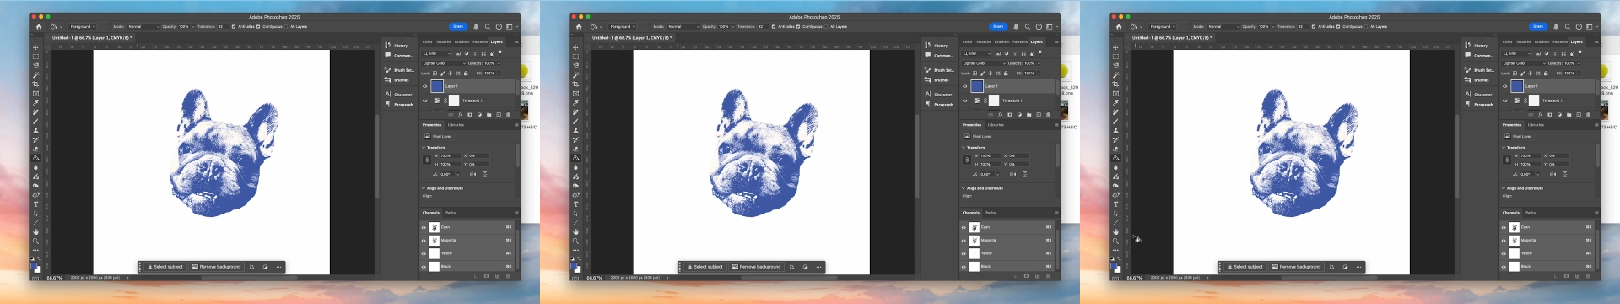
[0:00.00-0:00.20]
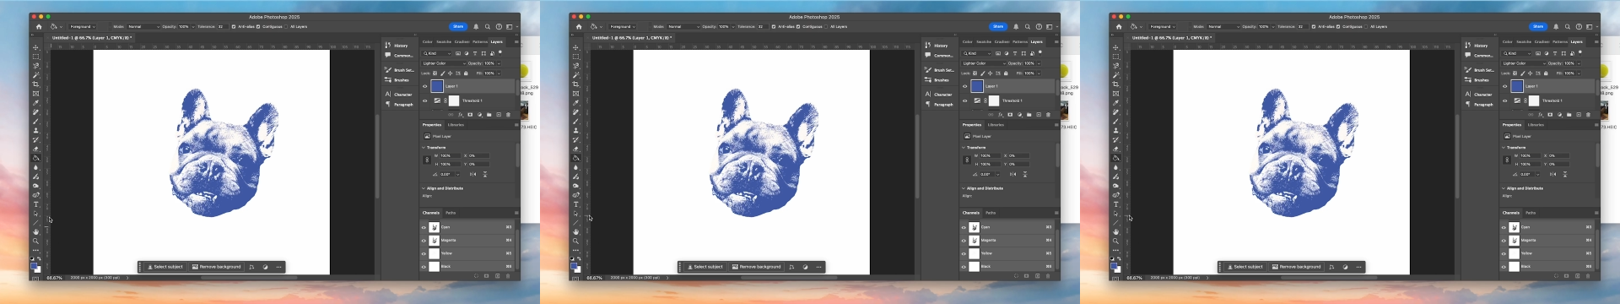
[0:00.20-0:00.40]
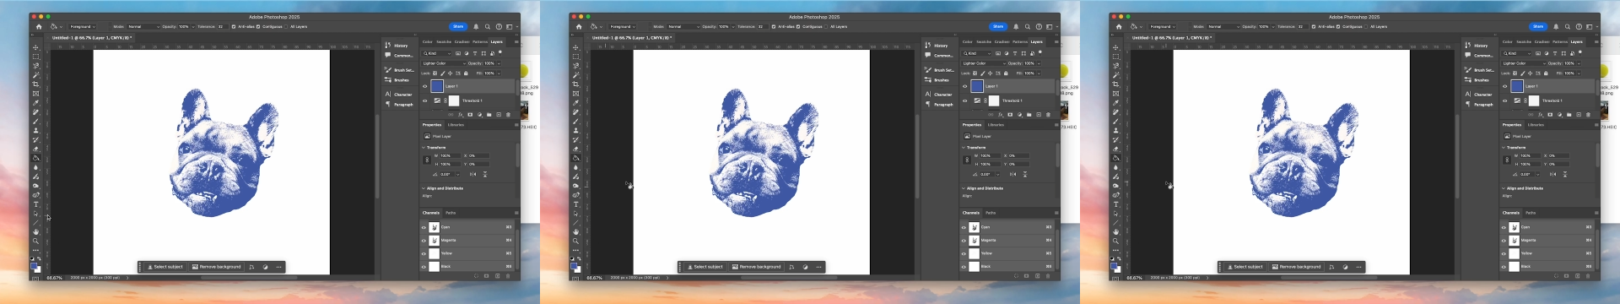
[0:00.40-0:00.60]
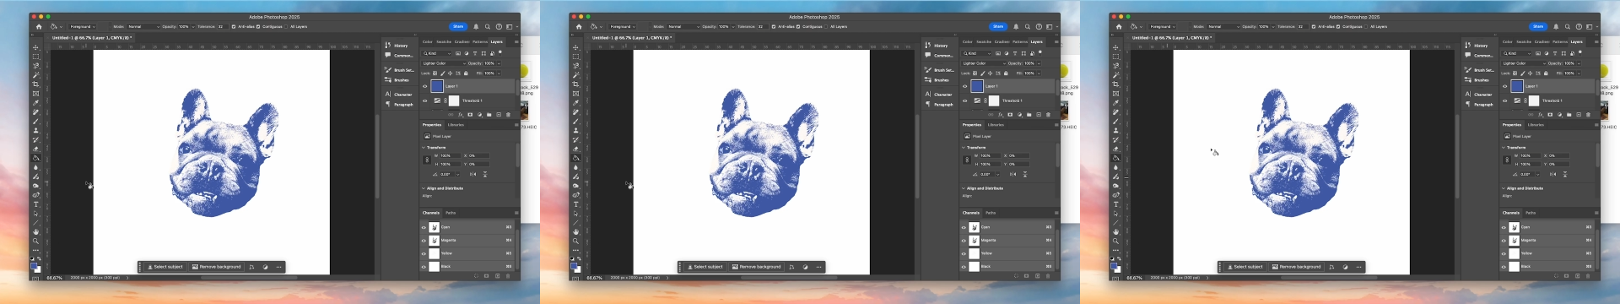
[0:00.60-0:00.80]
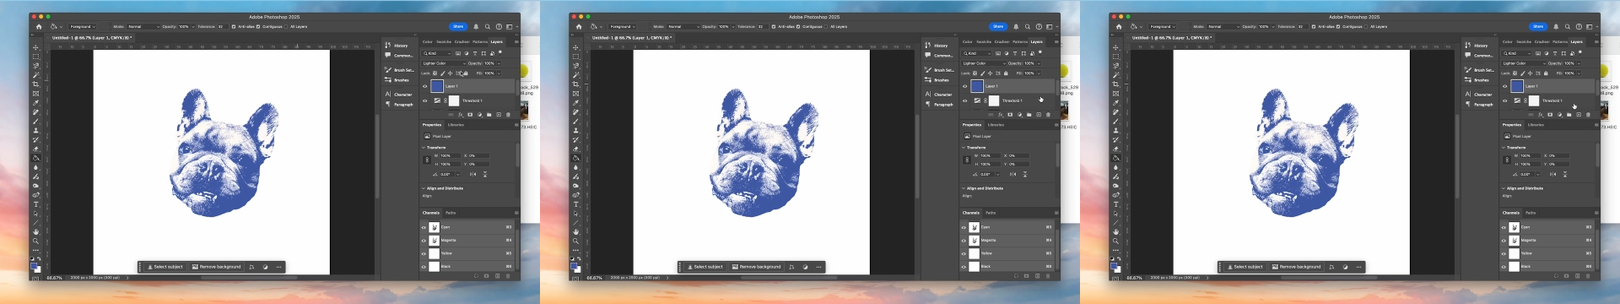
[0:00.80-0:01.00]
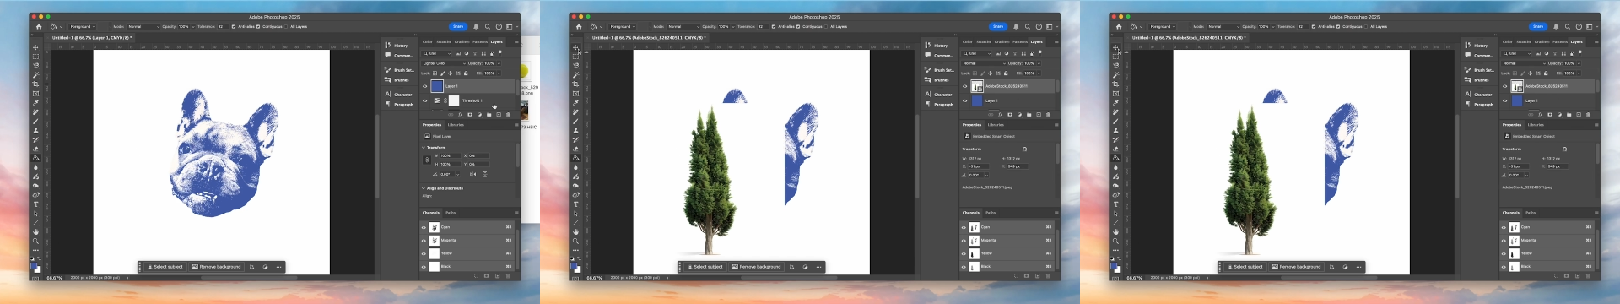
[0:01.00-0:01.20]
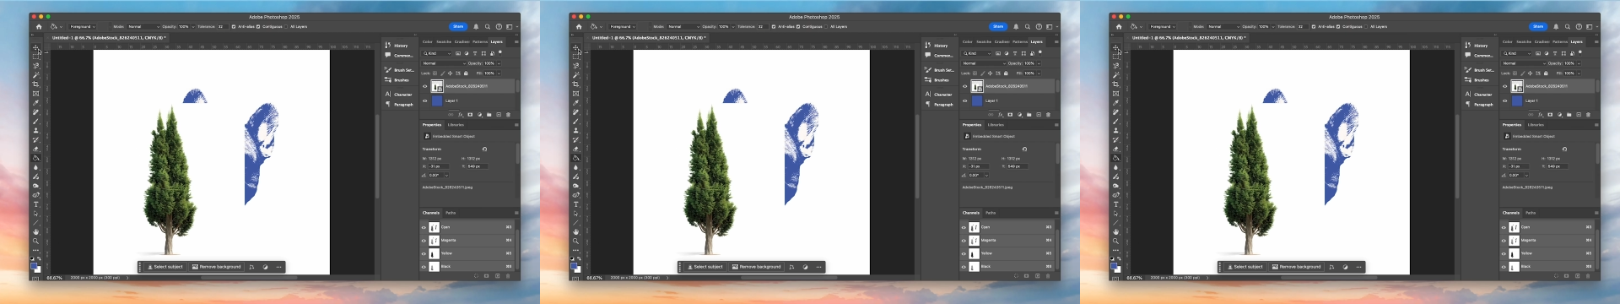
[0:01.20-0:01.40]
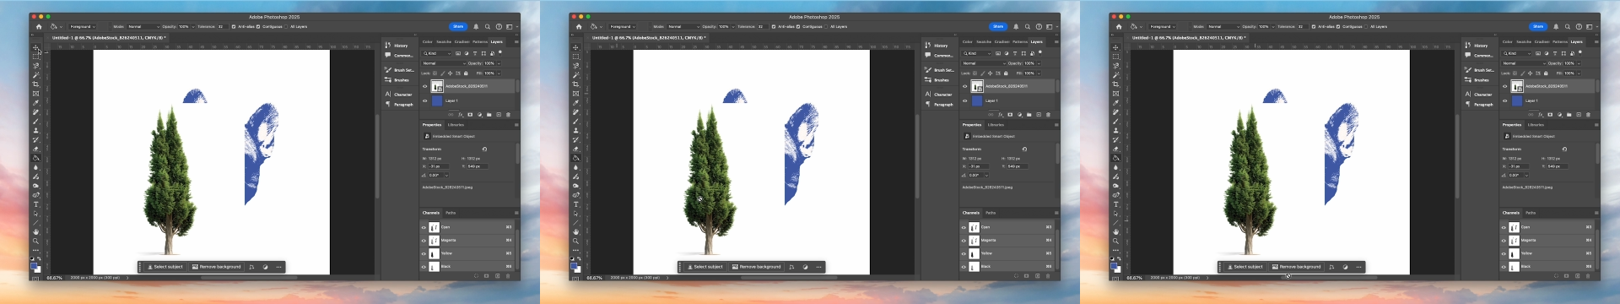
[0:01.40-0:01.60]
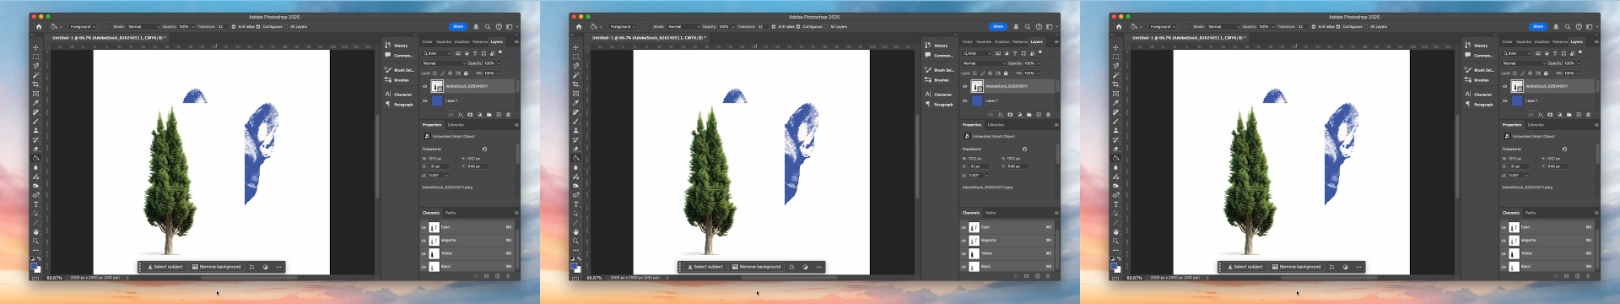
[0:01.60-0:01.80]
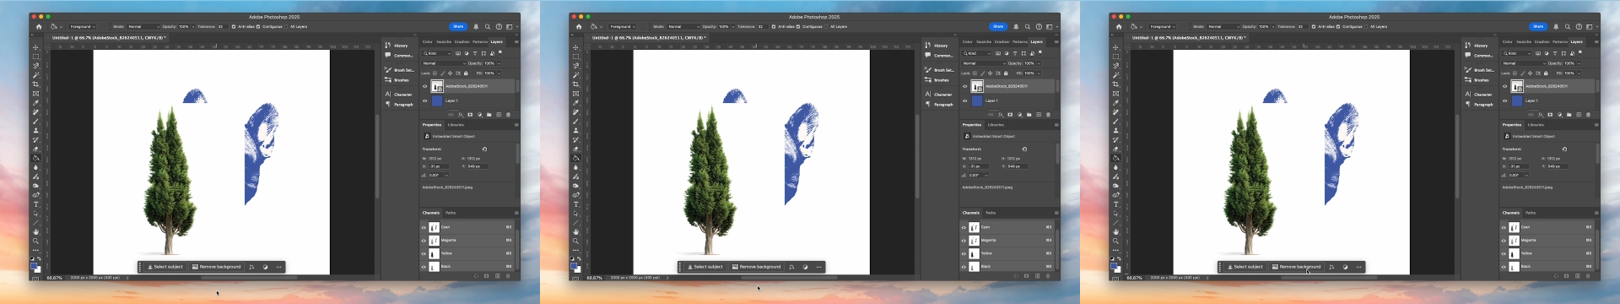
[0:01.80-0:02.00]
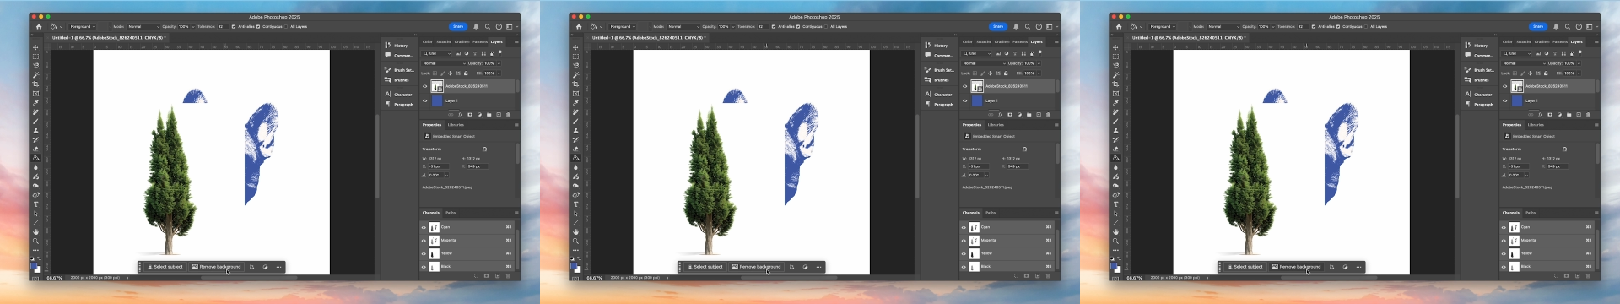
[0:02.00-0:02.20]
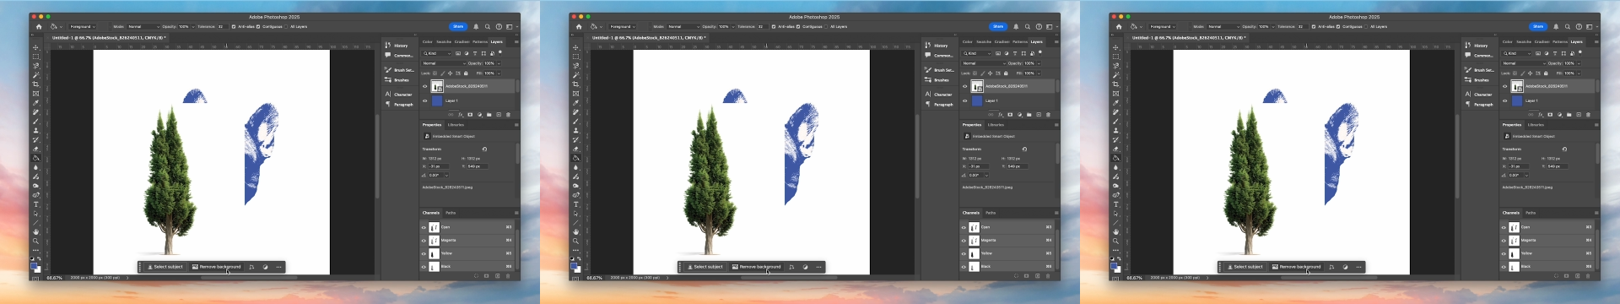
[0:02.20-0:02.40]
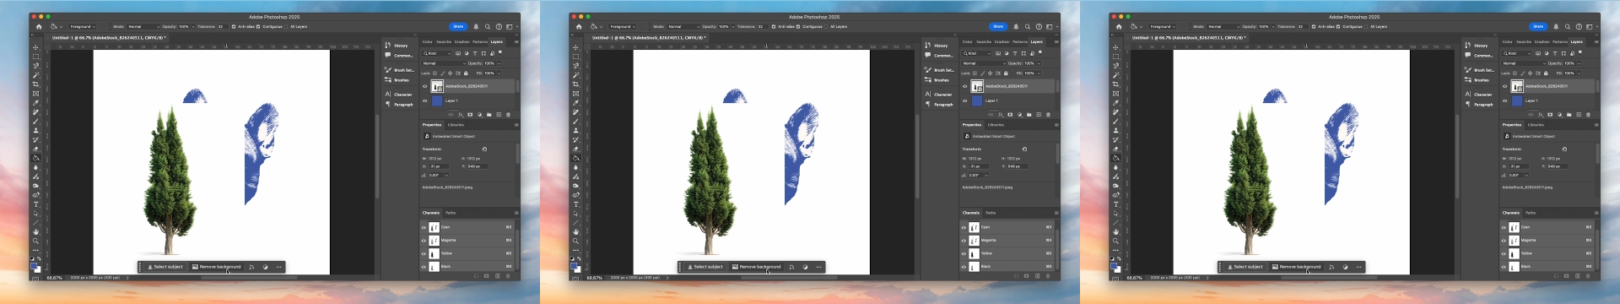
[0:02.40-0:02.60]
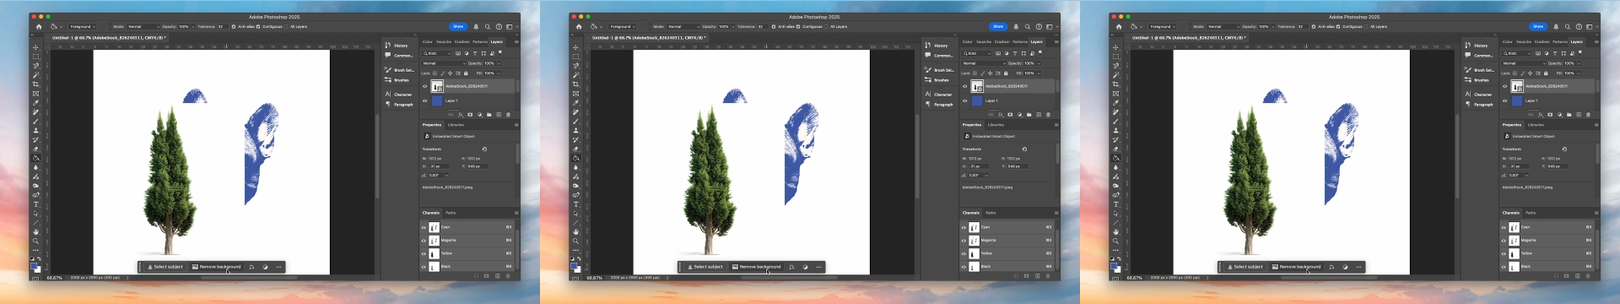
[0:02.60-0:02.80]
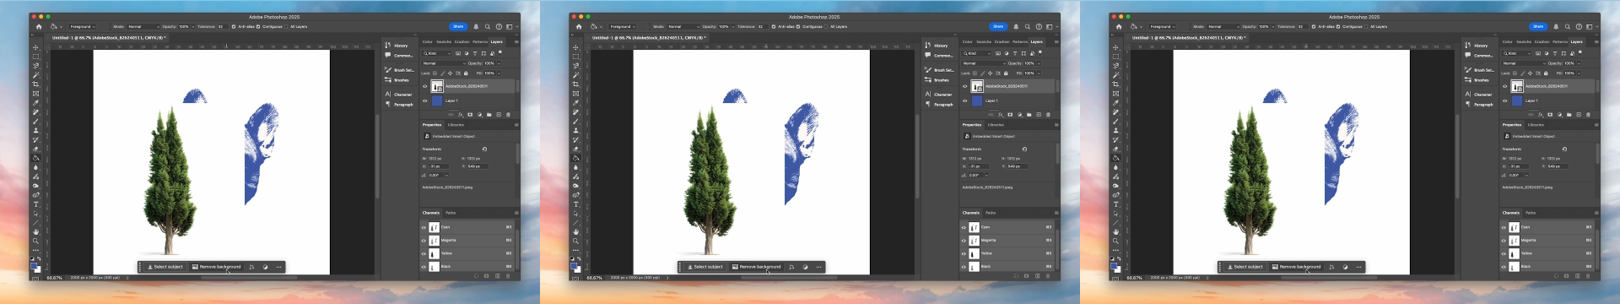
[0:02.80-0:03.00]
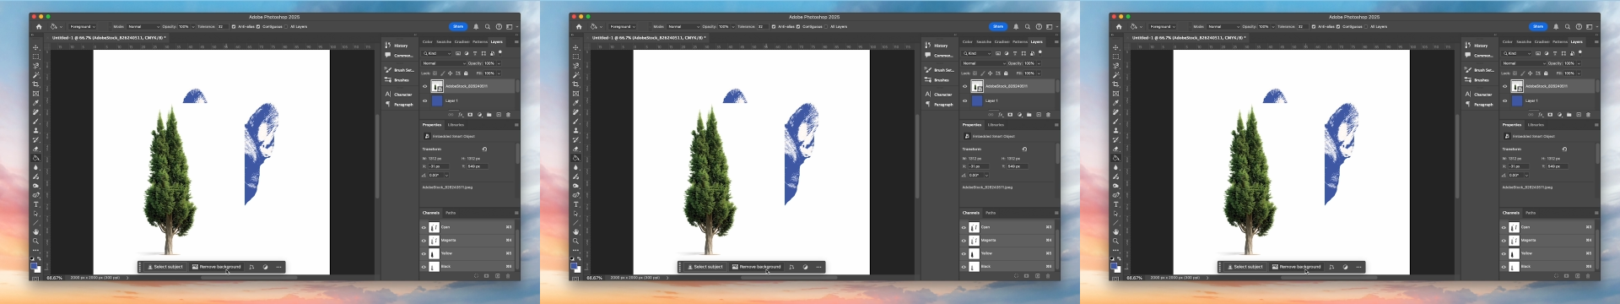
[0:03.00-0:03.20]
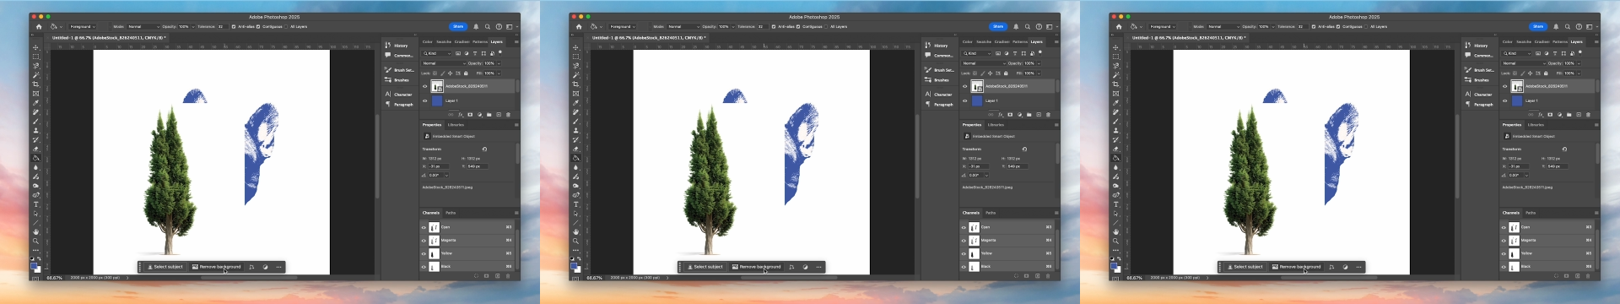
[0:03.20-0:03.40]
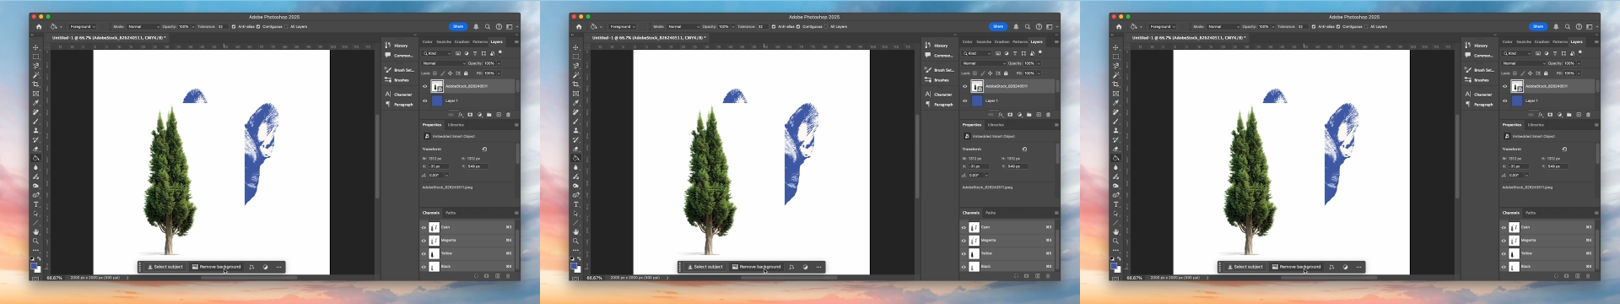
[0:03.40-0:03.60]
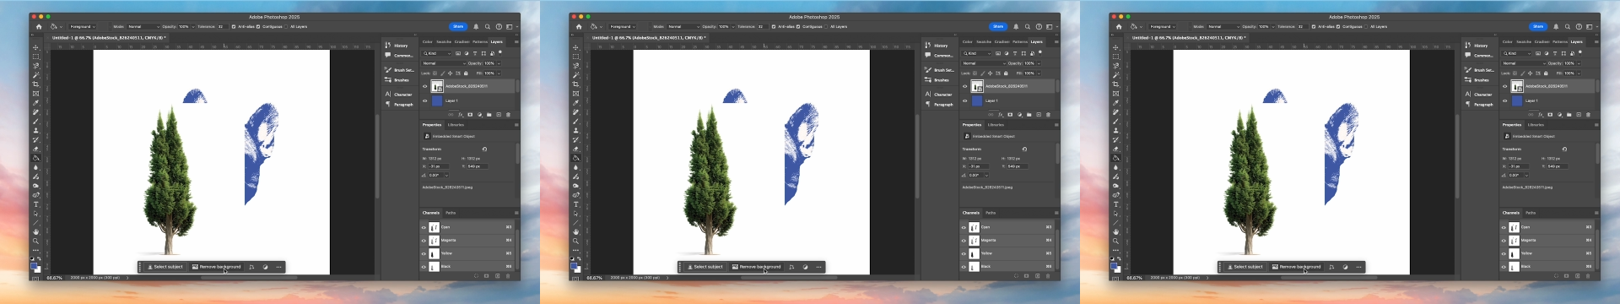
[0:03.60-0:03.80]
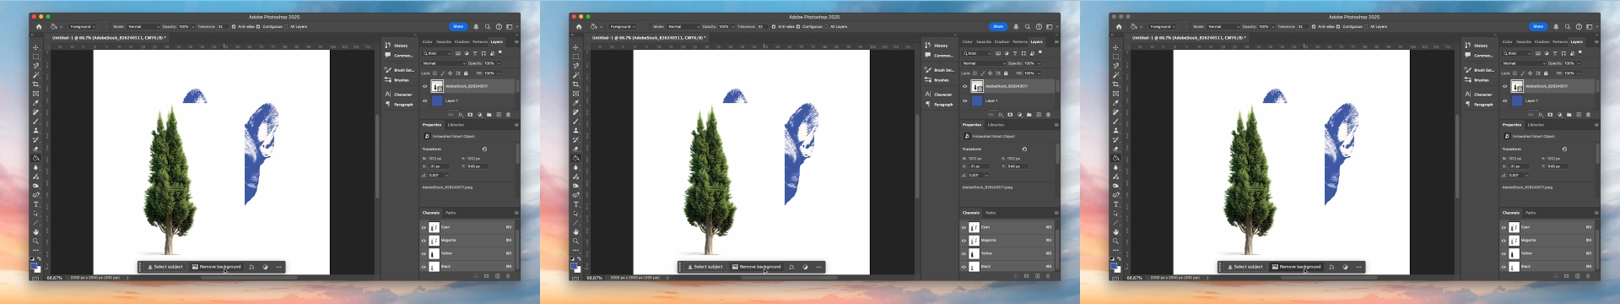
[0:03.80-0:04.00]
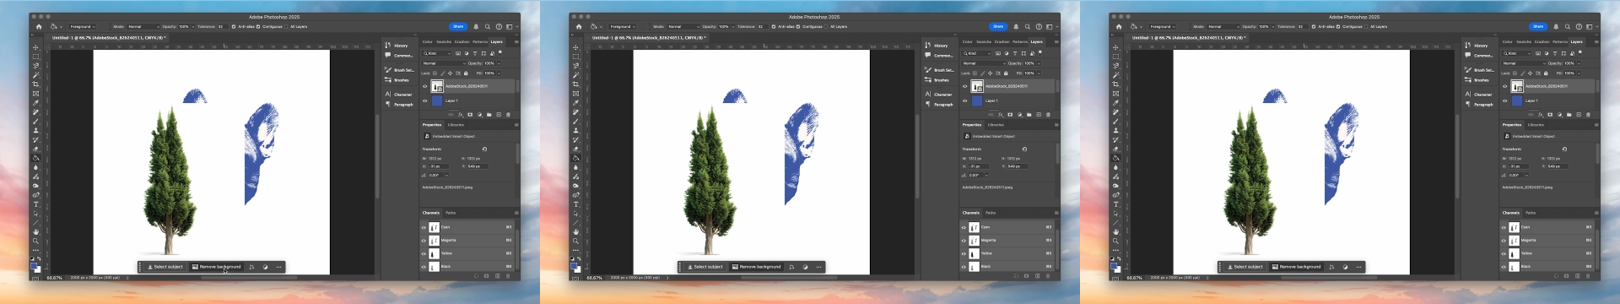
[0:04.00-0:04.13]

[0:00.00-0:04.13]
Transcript: (no speaker visible)